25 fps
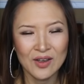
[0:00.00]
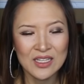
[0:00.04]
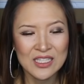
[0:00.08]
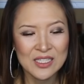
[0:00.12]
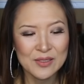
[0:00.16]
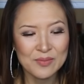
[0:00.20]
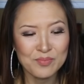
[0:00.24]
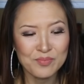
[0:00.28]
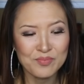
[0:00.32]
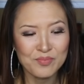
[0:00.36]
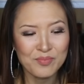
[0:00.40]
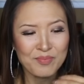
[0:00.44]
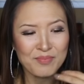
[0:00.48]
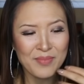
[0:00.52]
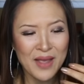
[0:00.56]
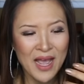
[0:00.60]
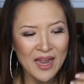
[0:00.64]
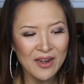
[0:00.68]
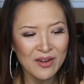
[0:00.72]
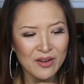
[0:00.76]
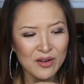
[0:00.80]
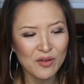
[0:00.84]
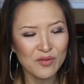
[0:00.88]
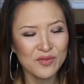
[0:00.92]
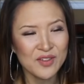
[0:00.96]
It's a
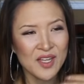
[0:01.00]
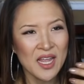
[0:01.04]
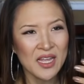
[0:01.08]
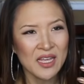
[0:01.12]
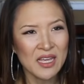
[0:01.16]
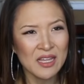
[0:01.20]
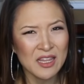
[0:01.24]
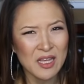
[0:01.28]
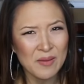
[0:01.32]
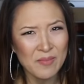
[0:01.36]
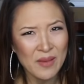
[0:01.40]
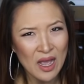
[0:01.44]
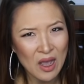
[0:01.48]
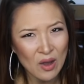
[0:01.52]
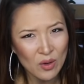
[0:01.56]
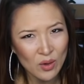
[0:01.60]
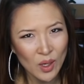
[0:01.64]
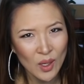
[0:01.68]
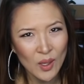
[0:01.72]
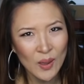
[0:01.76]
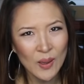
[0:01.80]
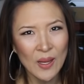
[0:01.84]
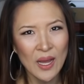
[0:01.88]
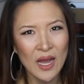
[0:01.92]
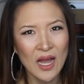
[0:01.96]
matter of taking them out
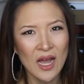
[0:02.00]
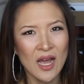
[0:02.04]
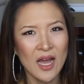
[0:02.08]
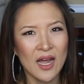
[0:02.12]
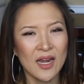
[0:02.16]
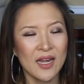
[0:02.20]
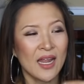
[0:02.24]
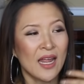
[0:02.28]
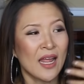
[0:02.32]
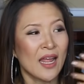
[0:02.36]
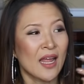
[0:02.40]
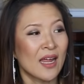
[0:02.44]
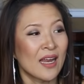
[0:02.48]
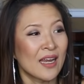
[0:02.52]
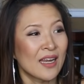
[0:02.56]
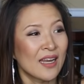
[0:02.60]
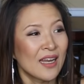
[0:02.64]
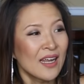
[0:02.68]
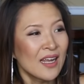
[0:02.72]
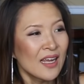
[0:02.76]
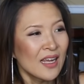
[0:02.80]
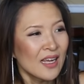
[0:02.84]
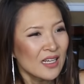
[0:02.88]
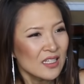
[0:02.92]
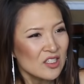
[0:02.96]
a lot and
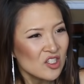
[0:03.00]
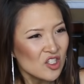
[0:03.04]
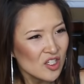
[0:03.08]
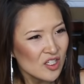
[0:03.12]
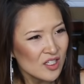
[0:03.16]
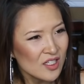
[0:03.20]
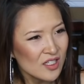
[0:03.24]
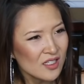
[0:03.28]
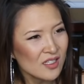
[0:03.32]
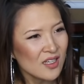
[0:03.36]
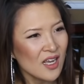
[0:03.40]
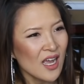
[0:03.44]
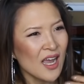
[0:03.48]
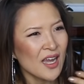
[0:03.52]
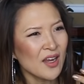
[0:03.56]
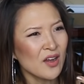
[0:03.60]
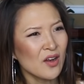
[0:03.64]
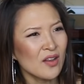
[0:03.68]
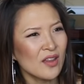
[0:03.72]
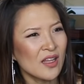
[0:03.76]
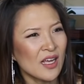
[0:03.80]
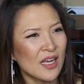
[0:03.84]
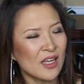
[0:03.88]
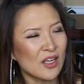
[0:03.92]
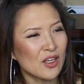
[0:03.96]
just kind
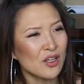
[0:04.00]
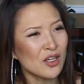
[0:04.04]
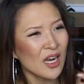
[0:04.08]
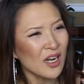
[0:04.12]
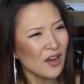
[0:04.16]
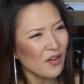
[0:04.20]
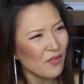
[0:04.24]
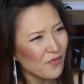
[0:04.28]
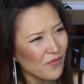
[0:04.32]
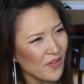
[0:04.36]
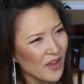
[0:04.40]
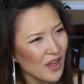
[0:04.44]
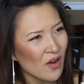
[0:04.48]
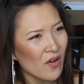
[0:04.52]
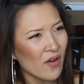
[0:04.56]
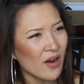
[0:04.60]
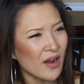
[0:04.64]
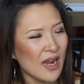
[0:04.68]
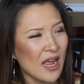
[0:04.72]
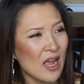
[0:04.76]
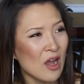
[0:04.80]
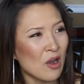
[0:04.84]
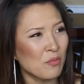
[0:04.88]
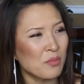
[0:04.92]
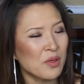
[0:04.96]
of like, you gotta figure it
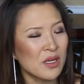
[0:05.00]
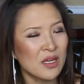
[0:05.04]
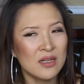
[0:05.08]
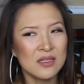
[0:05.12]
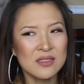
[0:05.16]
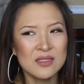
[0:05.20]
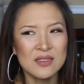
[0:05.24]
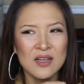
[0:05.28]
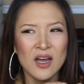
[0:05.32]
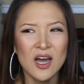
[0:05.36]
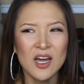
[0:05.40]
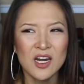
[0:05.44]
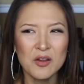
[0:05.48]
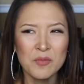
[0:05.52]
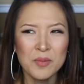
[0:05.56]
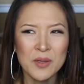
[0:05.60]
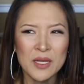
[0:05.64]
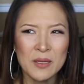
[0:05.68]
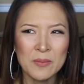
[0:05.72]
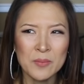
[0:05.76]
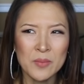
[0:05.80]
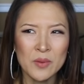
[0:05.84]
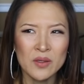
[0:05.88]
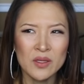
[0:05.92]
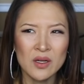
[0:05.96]
out, because a lot of
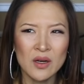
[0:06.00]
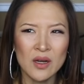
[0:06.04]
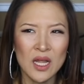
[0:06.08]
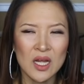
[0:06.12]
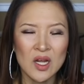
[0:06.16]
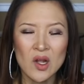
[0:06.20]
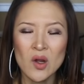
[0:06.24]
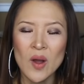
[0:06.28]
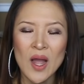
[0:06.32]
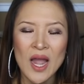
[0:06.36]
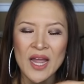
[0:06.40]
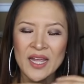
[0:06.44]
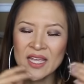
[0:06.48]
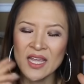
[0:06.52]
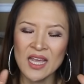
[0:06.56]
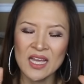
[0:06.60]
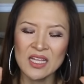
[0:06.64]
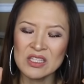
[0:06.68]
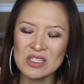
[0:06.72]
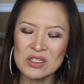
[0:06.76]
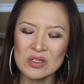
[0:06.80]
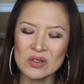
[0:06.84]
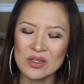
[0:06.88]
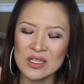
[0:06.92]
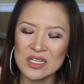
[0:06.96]
people, they're like, oh, I
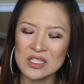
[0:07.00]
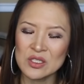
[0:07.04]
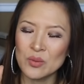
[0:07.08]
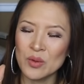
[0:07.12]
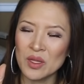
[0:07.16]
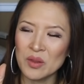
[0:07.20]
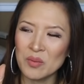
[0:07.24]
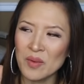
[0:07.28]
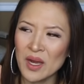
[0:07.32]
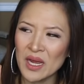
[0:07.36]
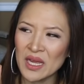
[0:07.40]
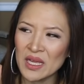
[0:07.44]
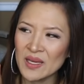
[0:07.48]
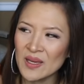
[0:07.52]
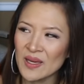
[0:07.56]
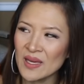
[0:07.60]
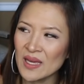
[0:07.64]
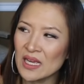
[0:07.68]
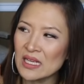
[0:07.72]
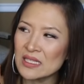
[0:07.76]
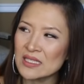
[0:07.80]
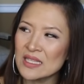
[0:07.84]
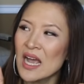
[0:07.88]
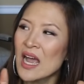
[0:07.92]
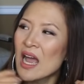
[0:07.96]
can't do this with my
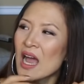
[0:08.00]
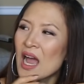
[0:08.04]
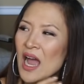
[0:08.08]
kids.